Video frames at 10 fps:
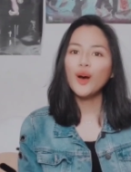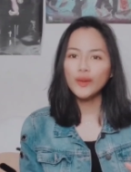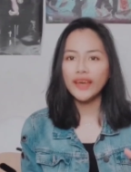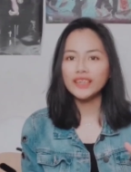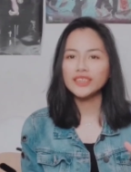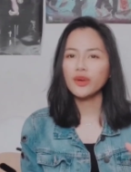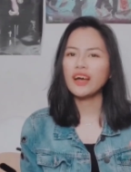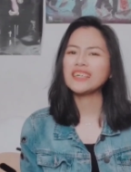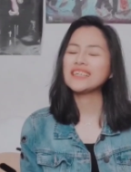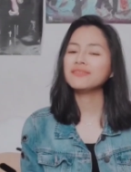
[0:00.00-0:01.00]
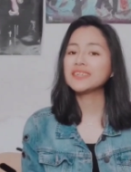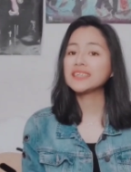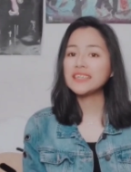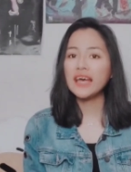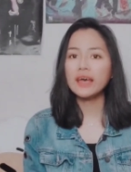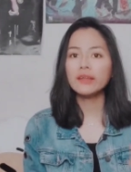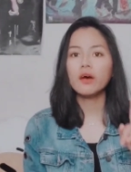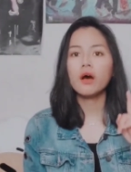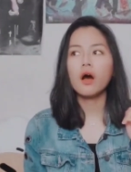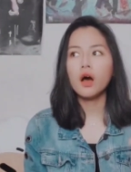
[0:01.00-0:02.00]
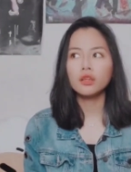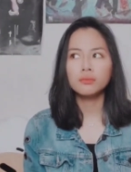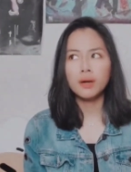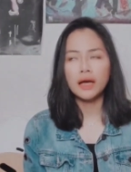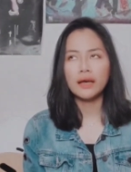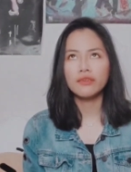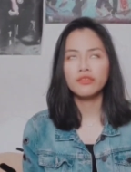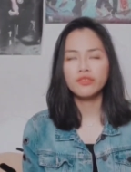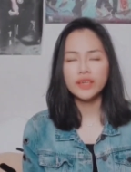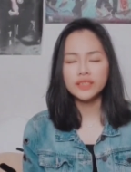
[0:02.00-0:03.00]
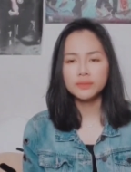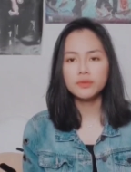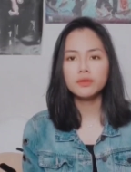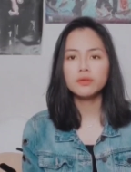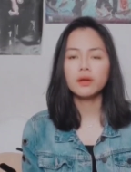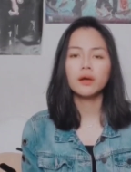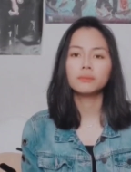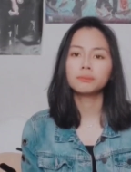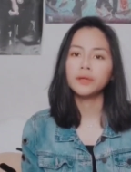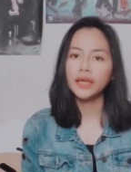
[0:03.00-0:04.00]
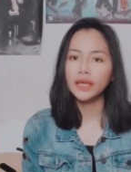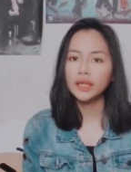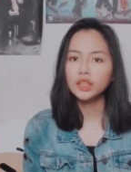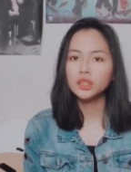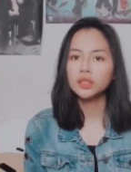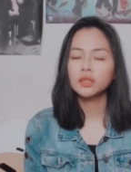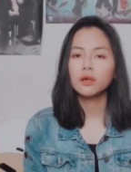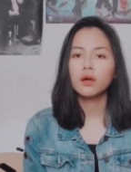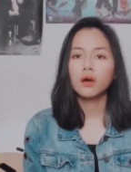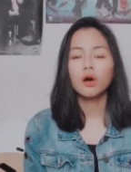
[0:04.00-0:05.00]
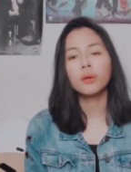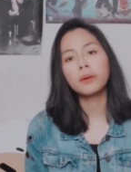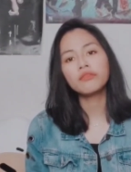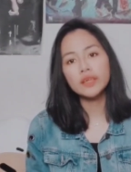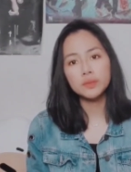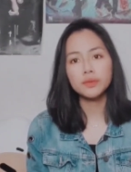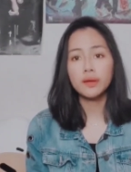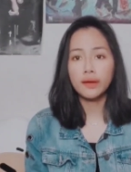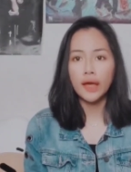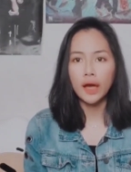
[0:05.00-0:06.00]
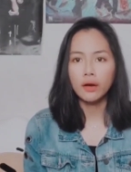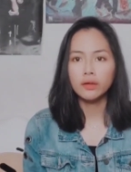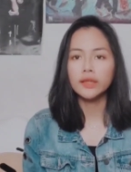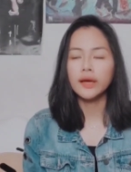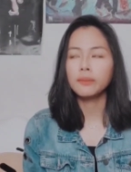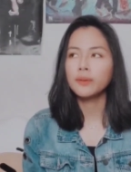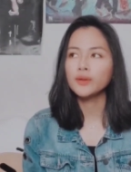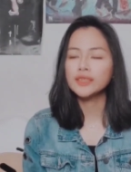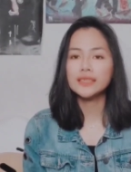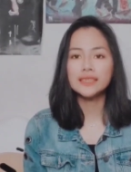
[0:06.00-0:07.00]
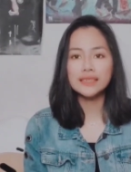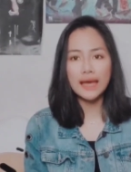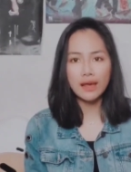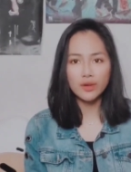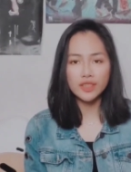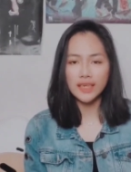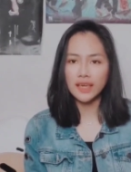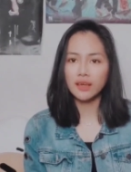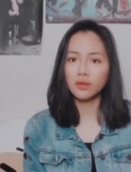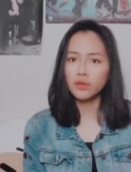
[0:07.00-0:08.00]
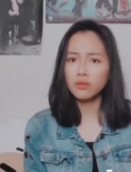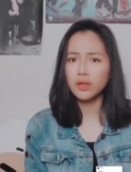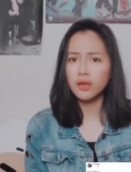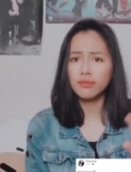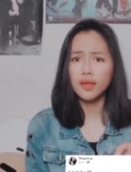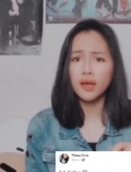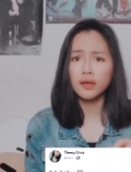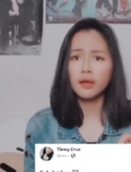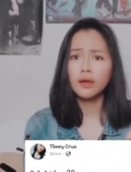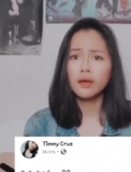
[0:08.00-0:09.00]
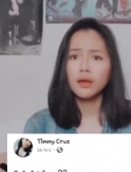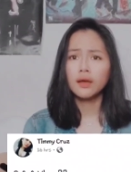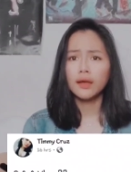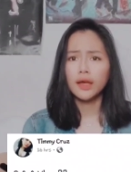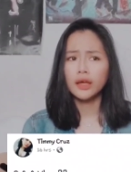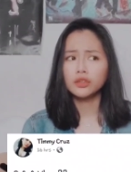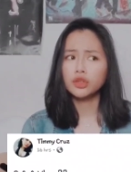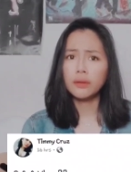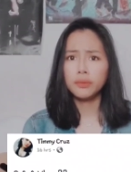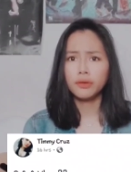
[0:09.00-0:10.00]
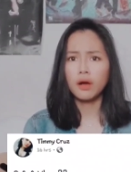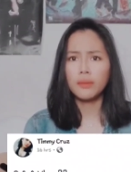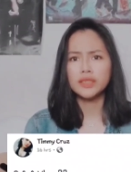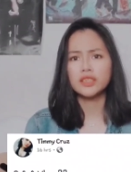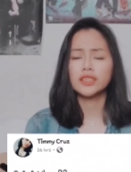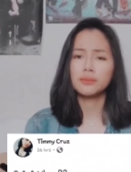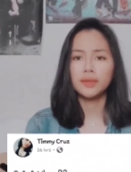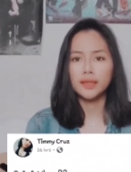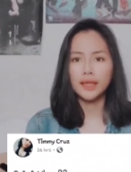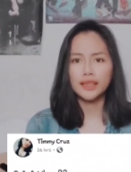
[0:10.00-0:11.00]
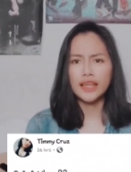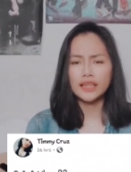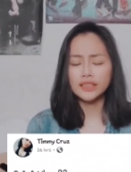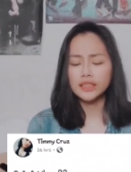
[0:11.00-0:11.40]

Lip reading: Okay, so as I've said on my Facebook page, or my Facebook account, I posted a status saying a Q&A vlog and drop your comments or something like that.